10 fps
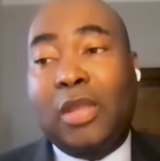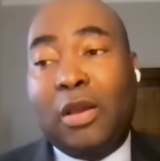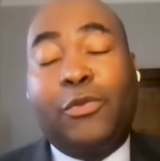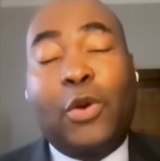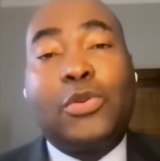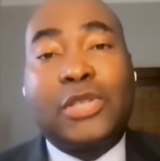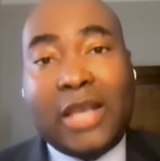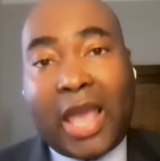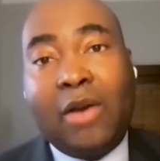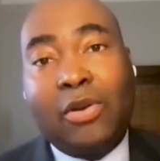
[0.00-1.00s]
their votes
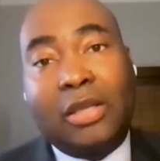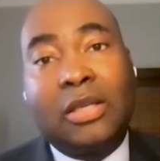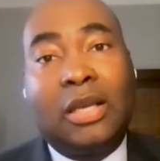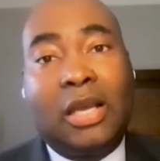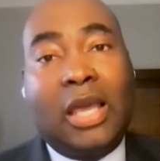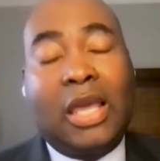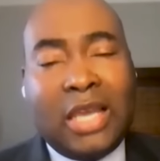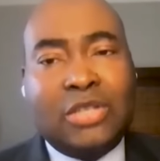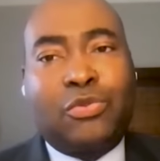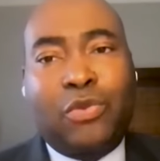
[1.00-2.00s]
are counted and
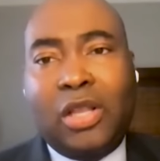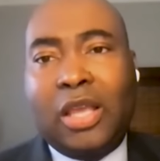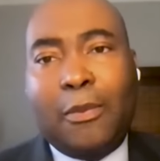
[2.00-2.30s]
that's really